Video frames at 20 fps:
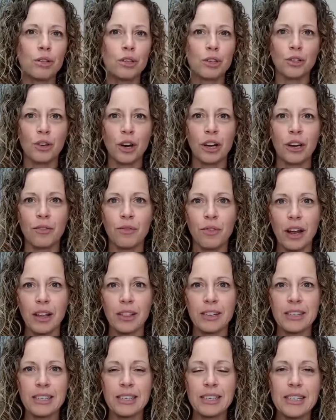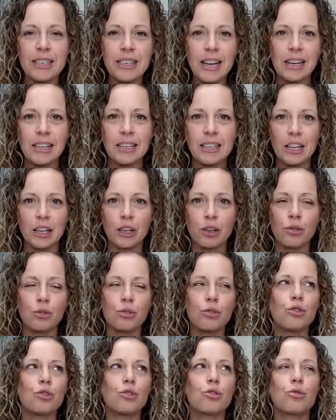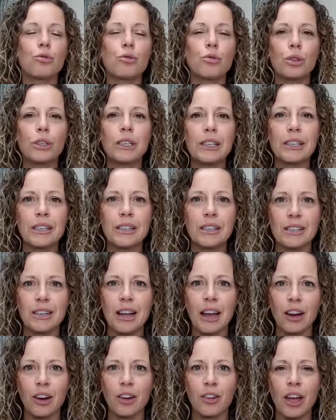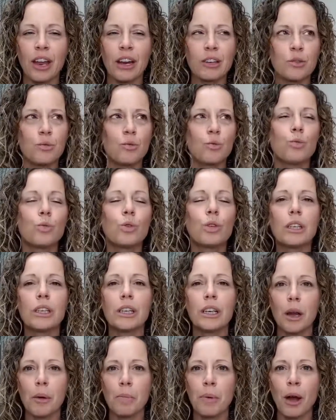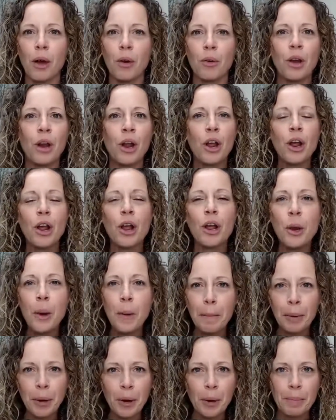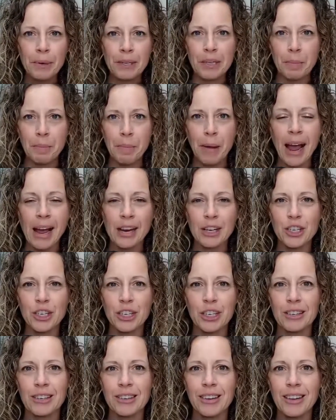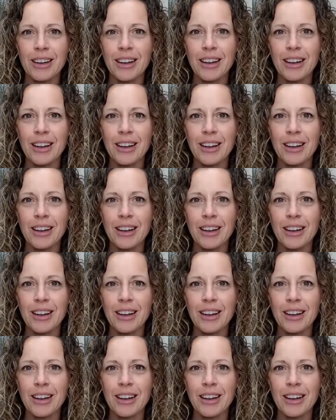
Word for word: you're trying to find the success that you truly desire that is really about your purpose and passion,